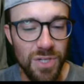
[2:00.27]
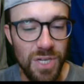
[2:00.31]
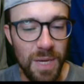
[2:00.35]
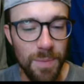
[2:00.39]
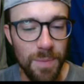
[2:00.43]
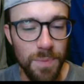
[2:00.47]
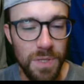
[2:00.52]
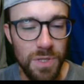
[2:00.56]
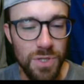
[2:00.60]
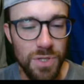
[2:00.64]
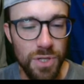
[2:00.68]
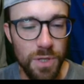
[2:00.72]

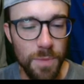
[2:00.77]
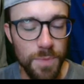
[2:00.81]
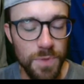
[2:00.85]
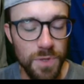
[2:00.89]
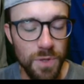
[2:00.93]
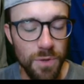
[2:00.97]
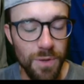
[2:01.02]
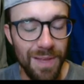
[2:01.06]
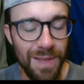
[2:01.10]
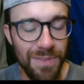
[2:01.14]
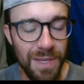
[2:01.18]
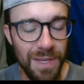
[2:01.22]
championship.
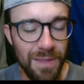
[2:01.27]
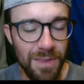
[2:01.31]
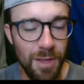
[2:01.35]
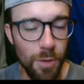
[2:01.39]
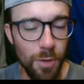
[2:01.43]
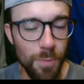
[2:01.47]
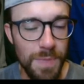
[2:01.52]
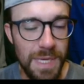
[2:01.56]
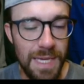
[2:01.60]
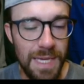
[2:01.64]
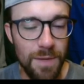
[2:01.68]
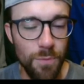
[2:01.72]
So I think
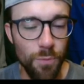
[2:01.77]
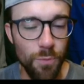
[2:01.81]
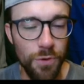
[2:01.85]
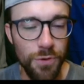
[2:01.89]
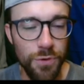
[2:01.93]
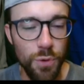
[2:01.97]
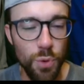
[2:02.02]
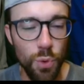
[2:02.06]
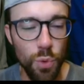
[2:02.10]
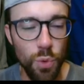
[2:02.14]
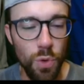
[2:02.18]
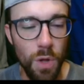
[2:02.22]
they'll be in
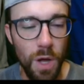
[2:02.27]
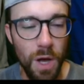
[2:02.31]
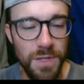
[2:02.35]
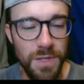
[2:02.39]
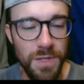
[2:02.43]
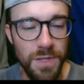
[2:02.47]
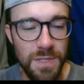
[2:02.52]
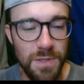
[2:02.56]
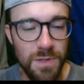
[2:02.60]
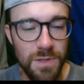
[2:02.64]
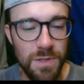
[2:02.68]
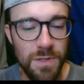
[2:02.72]
with two
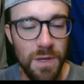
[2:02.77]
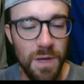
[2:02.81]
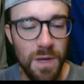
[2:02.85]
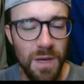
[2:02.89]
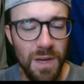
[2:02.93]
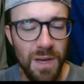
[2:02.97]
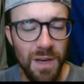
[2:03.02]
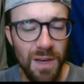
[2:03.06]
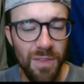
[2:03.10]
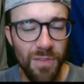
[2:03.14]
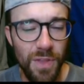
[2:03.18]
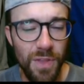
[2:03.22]
losses.
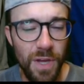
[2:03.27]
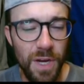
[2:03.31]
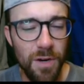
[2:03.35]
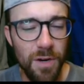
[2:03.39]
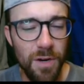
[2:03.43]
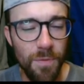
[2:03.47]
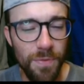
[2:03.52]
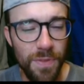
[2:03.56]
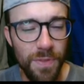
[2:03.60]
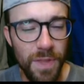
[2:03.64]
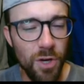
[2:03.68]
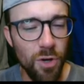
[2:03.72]

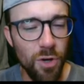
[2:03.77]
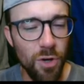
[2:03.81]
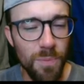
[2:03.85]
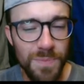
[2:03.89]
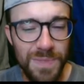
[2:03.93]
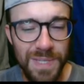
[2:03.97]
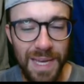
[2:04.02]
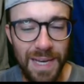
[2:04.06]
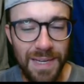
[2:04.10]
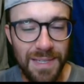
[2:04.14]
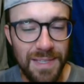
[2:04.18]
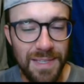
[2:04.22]
Them,
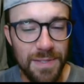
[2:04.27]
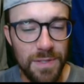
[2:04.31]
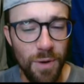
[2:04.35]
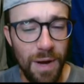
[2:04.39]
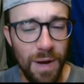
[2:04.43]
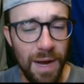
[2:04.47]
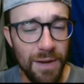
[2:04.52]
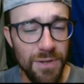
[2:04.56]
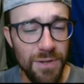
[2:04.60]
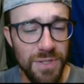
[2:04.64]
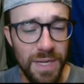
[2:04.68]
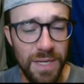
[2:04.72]
Texas,
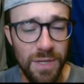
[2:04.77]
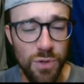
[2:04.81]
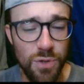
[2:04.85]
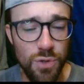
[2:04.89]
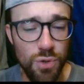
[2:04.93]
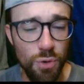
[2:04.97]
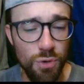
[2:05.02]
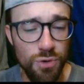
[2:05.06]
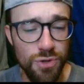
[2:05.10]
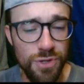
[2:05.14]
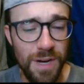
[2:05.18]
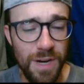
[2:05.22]
Ohio State, and
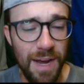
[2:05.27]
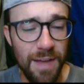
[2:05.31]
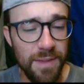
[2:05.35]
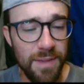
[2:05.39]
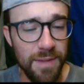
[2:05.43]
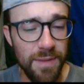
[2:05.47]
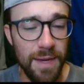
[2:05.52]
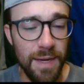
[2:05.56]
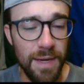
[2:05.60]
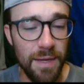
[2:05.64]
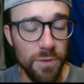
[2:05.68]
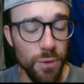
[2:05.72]
Georgia, I
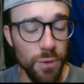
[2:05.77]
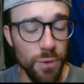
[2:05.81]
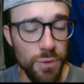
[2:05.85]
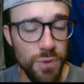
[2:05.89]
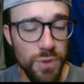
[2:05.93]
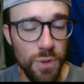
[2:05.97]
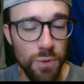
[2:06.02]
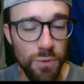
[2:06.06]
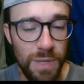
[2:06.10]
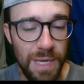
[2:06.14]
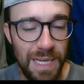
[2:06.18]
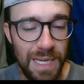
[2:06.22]
think they could lose
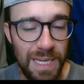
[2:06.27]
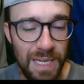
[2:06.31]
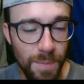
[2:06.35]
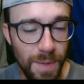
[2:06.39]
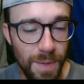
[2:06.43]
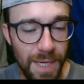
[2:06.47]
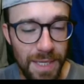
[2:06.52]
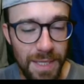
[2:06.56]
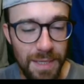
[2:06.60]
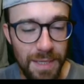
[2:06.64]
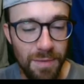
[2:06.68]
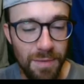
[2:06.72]
two to
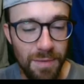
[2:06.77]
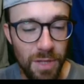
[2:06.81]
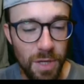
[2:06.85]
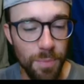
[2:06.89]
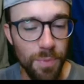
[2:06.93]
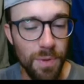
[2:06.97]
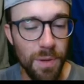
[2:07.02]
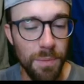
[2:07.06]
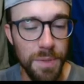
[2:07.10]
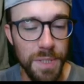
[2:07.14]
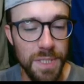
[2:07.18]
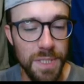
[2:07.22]
anybody, and they're
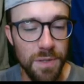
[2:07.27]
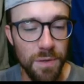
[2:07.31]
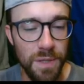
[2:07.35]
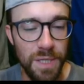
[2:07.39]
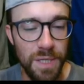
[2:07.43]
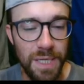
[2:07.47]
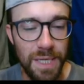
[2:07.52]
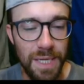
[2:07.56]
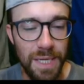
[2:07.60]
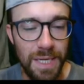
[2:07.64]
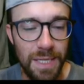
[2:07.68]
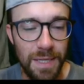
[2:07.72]
probably still
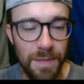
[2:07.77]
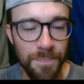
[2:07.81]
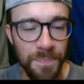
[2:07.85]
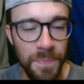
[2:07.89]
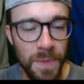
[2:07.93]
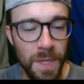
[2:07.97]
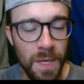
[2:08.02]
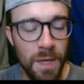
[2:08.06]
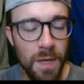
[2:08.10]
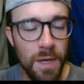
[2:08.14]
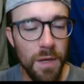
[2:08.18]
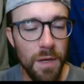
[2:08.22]
going to get in.
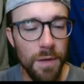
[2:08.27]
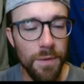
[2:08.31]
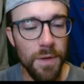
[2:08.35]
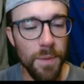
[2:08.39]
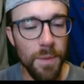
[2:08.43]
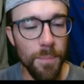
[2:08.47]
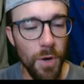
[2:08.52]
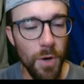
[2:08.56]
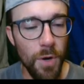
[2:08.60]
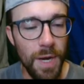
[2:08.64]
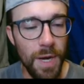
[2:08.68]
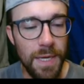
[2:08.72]

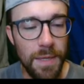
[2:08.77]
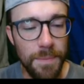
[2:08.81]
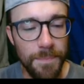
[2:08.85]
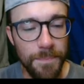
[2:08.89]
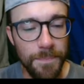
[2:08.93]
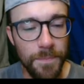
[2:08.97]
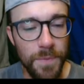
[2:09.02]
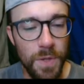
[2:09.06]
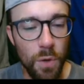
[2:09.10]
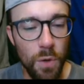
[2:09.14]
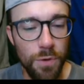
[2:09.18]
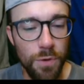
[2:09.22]
Number 8,
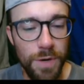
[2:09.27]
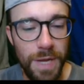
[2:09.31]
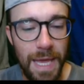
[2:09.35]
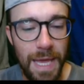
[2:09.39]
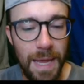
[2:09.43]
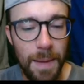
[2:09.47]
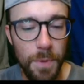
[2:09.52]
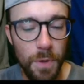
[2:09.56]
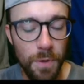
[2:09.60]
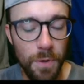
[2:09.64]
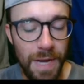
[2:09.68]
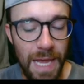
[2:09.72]
Notre
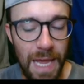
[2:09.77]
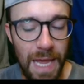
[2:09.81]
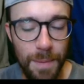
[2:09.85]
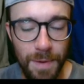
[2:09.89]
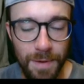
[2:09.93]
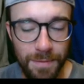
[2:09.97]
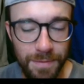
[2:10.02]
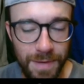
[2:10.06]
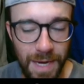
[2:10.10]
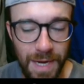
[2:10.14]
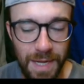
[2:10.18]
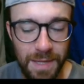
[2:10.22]
Dame. Notre Dame,
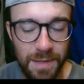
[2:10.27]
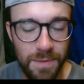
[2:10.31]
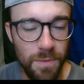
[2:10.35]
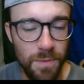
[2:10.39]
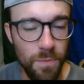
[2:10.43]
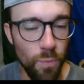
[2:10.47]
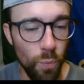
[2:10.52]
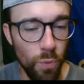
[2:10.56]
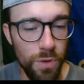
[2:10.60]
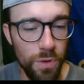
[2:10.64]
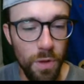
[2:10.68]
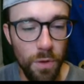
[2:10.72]
I've got
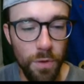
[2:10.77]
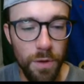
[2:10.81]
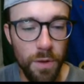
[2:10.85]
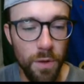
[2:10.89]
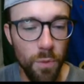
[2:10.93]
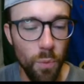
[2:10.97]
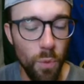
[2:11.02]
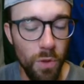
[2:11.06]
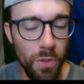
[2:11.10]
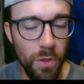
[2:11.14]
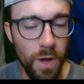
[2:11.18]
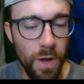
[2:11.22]
with only the
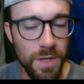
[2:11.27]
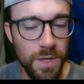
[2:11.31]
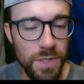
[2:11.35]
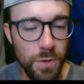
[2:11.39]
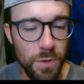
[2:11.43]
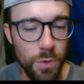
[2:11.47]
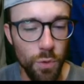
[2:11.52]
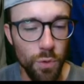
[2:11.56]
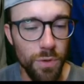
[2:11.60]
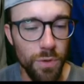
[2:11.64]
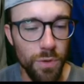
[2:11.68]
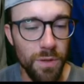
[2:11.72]
one loss
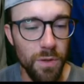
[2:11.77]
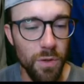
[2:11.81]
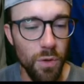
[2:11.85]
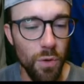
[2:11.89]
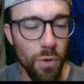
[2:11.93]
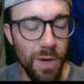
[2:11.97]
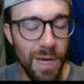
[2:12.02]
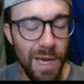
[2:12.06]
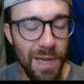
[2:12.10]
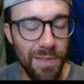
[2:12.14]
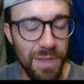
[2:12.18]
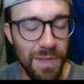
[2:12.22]
to Northern
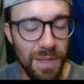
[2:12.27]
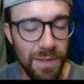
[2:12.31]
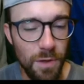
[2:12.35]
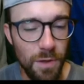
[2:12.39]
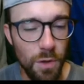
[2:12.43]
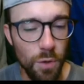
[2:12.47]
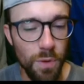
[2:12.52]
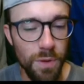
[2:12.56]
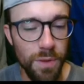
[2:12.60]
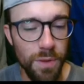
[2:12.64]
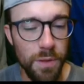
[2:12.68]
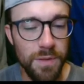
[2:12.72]
Illinois, I think
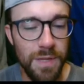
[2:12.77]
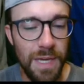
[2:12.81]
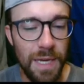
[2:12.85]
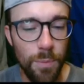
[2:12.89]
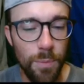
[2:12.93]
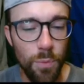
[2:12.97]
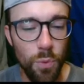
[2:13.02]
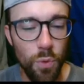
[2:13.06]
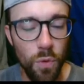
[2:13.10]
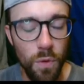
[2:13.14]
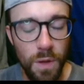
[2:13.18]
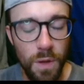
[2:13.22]
they'll run the
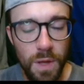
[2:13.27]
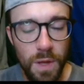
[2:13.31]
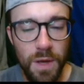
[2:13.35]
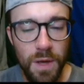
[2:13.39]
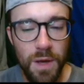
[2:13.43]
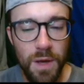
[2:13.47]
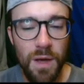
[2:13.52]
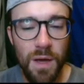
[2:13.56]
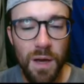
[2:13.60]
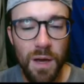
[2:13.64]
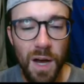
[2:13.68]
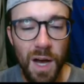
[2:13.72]
table.
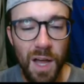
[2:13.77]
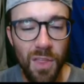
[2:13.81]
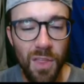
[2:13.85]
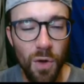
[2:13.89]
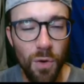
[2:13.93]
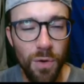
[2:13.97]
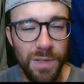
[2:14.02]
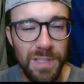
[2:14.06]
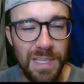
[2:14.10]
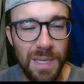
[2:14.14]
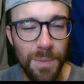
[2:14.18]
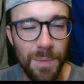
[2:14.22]
The
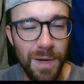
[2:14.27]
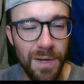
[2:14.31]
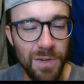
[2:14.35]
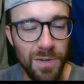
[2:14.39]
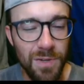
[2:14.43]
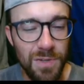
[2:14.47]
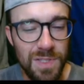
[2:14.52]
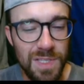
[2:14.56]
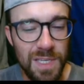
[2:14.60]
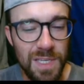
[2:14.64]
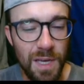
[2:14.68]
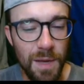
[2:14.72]
only team I
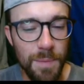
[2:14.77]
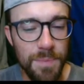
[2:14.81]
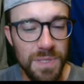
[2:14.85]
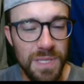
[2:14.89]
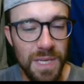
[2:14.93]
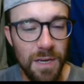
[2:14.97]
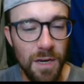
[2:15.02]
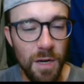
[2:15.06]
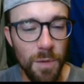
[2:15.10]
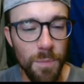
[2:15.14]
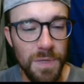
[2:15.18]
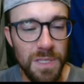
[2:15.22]
could see
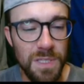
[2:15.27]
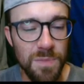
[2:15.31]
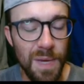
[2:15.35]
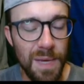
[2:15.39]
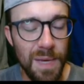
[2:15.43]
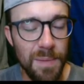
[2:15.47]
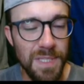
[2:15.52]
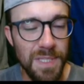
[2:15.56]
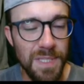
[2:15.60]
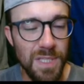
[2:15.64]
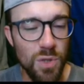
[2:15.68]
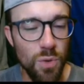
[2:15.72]
upsetting them is
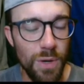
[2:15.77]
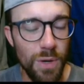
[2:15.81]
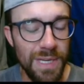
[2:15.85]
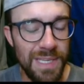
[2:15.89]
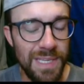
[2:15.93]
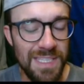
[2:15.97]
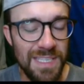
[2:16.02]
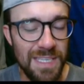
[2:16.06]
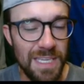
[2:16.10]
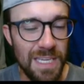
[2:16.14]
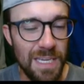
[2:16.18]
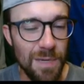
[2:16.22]
maybe
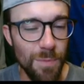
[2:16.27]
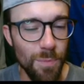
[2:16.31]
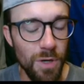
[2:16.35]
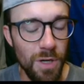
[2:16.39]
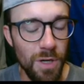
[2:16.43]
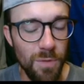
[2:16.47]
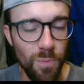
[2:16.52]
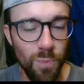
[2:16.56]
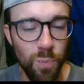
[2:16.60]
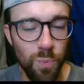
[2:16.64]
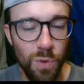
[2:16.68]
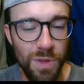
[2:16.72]
USC,
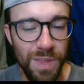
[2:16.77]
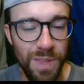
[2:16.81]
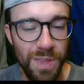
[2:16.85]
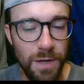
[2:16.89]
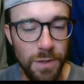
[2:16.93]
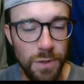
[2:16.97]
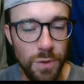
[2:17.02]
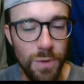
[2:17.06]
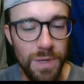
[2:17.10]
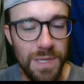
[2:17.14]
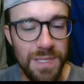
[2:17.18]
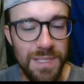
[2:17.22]
but with how
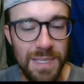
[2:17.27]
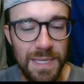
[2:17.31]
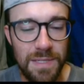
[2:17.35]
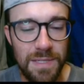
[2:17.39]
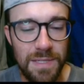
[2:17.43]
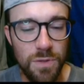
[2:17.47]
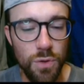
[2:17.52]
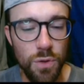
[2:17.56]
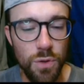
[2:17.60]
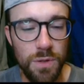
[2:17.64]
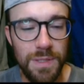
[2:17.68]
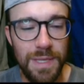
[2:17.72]
USC
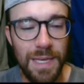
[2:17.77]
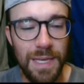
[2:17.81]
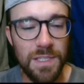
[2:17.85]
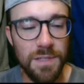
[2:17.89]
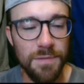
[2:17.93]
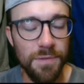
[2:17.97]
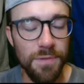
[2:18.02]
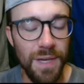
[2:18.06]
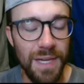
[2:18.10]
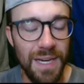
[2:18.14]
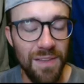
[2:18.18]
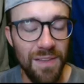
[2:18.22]
has looked as
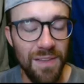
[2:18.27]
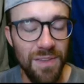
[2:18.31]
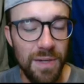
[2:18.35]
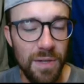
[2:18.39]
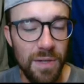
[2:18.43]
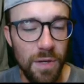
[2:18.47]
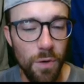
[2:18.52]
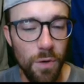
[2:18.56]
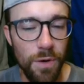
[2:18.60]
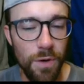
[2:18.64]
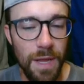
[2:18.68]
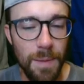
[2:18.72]
of late, I think
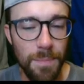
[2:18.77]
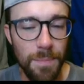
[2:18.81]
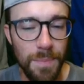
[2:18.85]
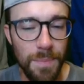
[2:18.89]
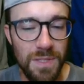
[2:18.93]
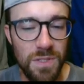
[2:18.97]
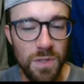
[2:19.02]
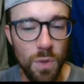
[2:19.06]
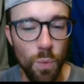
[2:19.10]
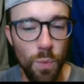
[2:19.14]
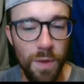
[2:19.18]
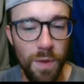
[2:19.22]
Notre Dame
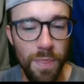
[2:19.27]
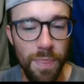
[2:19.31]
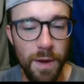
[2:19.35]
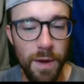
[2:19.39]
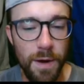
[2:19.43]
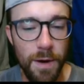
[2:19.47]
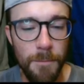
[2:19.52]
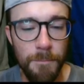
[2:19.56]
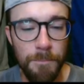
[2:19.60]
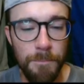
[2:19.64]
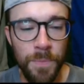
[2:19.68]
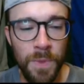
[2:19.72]
gets the win
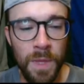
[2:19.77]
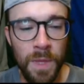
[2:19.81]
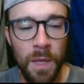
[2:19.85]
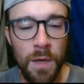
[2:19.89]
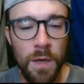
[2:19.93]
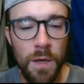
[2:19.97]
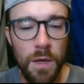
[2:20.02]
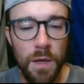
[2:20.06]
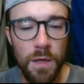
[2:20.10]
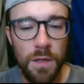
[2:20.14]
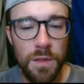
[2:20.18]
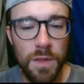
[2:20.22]
there.
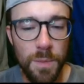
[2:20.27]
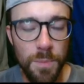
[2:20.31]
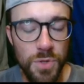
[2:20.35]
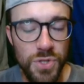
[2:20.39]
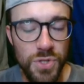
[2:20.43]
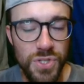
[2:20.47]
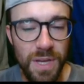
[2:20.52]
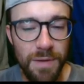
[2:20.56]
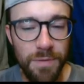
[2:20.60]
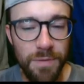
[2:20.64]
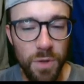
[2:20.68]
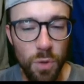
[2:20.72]
Number
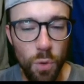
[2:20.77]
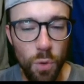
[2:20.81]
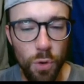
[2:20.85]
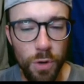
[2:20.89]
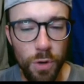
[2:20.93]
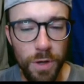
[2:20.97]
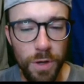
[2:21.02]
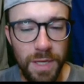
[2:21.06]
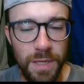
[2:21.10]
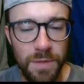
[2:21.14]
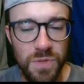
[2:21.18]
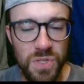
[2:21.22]
7,
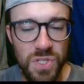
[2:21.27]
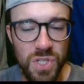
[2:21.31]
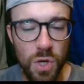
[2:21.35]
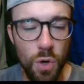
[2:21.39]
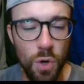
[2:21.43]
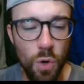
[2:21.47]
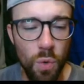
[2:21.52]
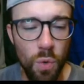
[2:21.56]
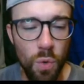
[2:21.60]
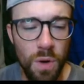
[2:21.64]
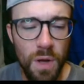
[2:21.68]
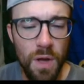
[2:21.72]
Oregon.
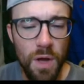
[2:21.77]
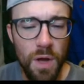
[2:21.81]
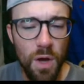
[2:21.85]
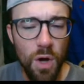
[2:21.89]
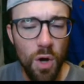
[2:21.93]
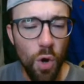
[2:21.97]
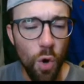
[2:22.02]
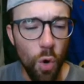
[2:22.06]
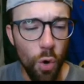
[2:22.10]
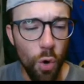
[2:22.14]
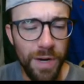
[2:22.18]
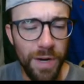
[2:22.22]
So
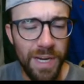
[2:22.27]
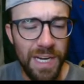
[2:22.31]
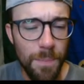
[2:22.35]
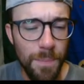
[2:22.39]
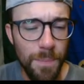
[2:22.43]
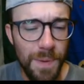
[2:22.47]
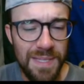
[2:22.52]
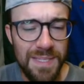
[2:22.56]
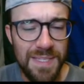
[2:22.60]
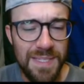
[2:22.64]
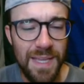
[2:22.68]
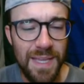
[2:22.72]
Oregon and
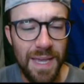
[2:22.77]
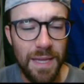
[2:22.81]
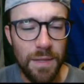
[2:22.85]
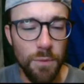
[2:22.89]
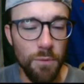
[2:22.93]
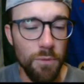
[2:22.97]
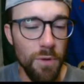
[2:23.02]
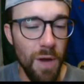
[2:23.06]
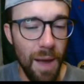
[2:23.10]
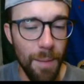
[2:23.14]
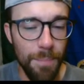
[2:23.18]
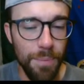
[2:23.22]
Penn State
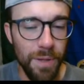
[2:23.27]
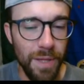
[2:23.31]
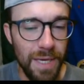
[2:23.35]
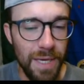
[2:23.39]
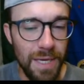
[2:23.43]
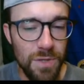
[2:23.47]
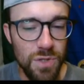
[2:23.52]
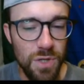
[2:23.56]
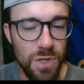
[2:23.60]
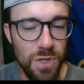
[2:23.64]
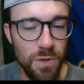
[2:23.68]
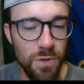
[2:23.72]
do not
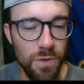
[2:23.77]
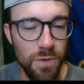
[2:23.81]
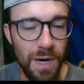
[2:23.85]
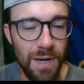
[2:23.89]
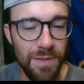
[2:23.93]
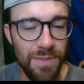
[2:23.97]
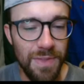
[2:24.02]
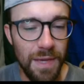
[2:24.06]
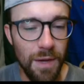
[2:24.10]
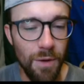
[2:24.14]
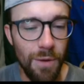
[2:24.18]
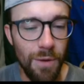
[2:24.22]
play each other. I
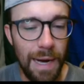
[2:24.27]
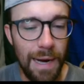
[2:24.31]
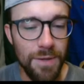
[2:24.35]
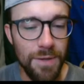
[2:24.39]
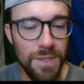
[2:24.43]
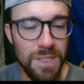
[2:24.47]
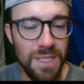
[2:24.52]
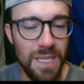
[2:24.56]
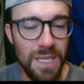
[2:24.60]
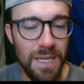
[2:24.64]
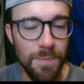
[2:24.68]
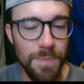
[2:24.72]
think Ohio
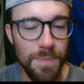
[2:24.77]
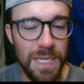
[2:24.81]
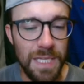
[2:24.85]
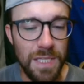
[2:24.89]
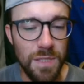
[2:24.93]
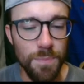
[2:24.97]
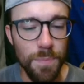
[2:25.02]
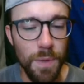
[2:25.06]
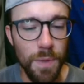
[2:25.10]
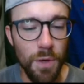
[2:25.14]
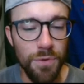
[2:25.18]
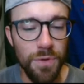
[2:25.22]
State
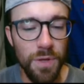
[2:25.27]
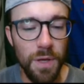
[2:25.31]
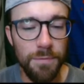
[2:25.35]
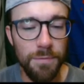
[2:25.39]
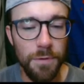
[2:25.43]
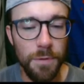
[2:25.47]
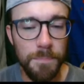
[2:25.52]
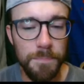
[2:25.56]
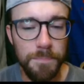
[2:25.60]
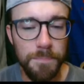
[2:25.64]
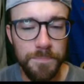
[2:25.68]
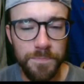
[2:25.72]
beats both of
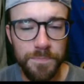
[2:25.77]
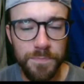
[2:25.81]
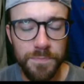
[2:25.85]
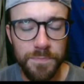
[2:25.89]
them.